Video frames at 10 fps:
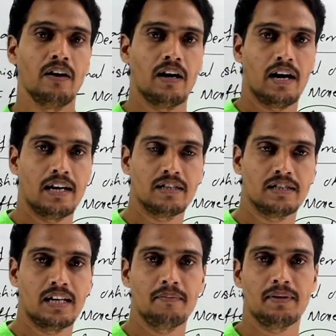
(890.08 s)
At the
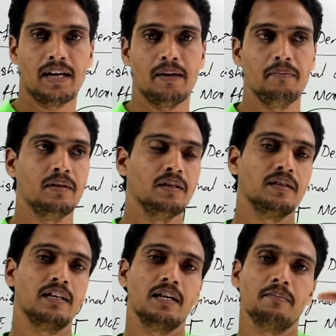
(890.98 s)
same
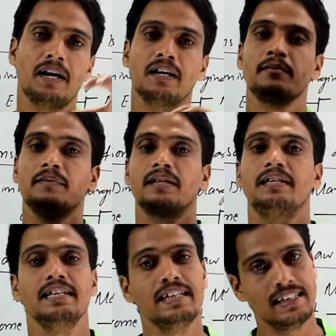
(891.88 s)
time, the demand of
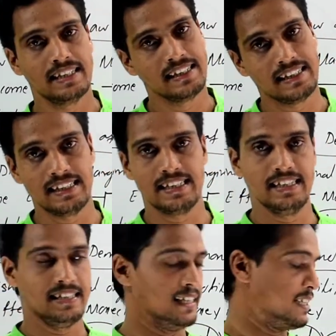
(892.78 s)
the tea
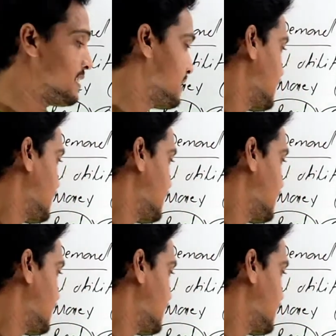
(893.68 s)
decreases,